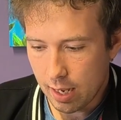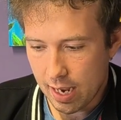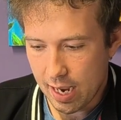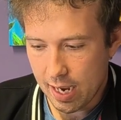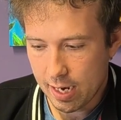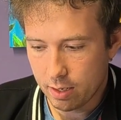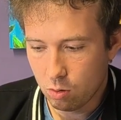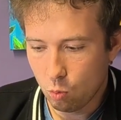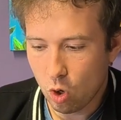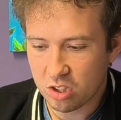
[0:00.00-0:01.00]

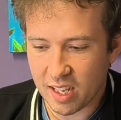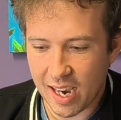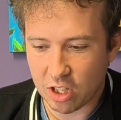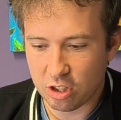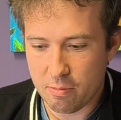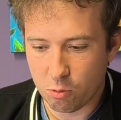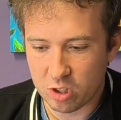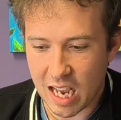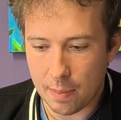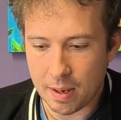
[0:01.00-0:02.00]
And once I actually
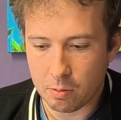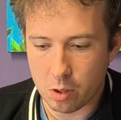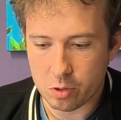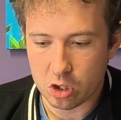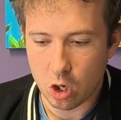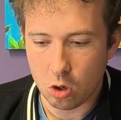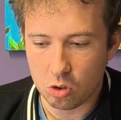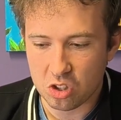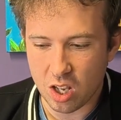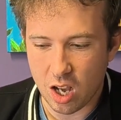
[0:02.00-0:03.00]
was happy with the
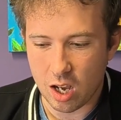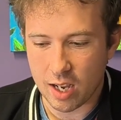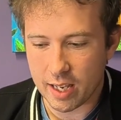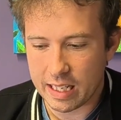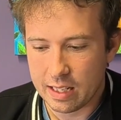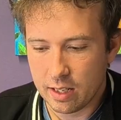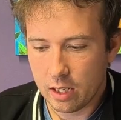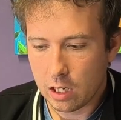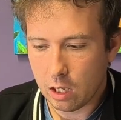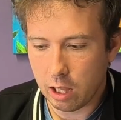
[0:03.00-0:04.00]
results, I
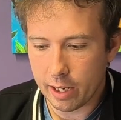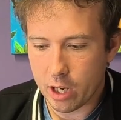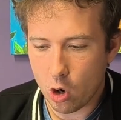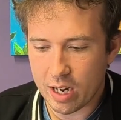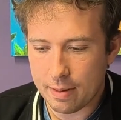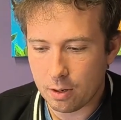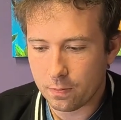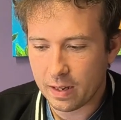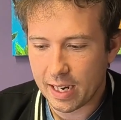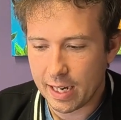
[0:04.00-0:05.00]
clear coat
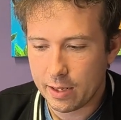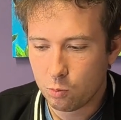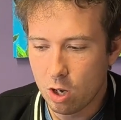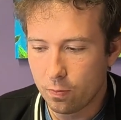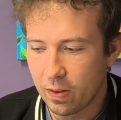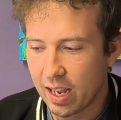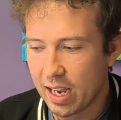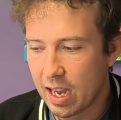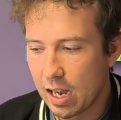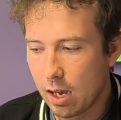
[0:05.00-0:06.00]
everything with
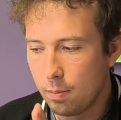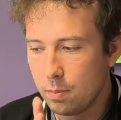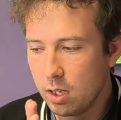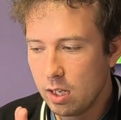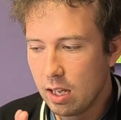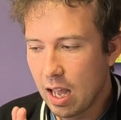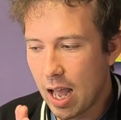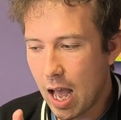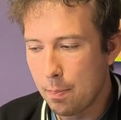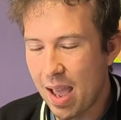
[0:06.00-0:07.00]
a
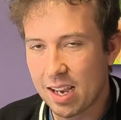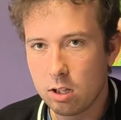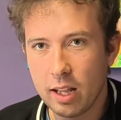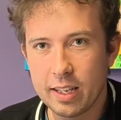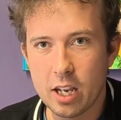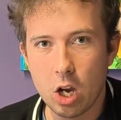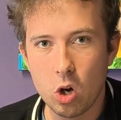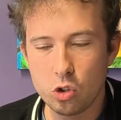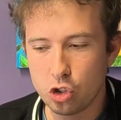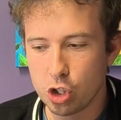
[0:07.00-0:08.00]
matte clear
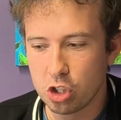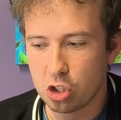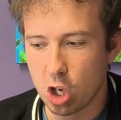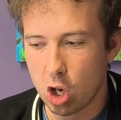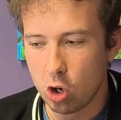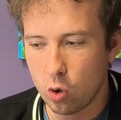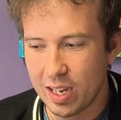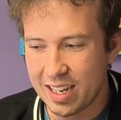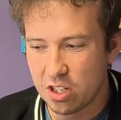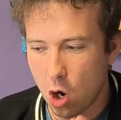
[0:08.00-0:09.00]
coat, just so
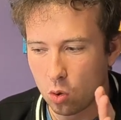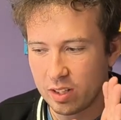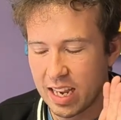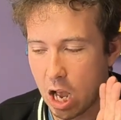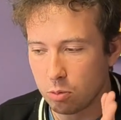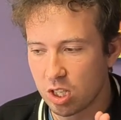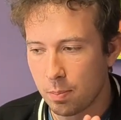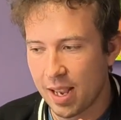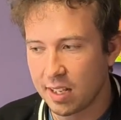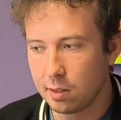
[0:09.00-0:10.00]
it not only helps
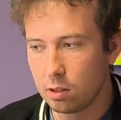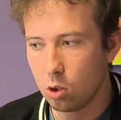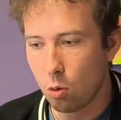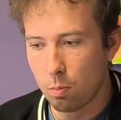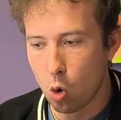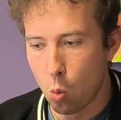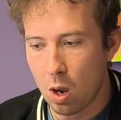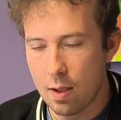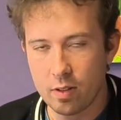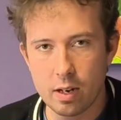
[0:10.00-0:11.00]
it make it look more
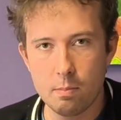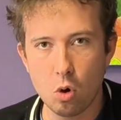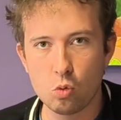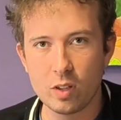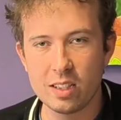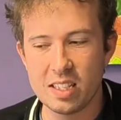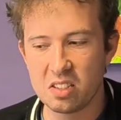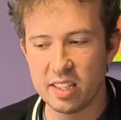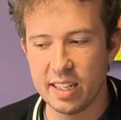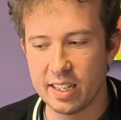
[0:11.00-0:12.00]
weathered and more
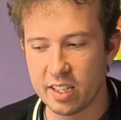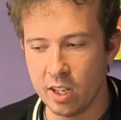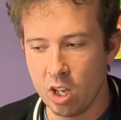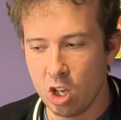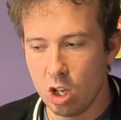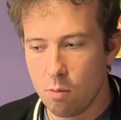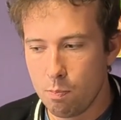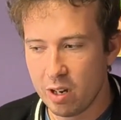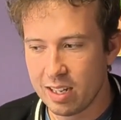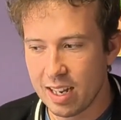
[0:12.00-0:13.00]
realistic,
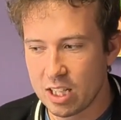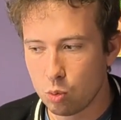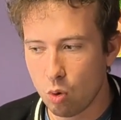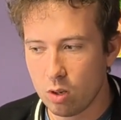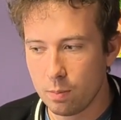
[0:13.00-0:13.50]
but if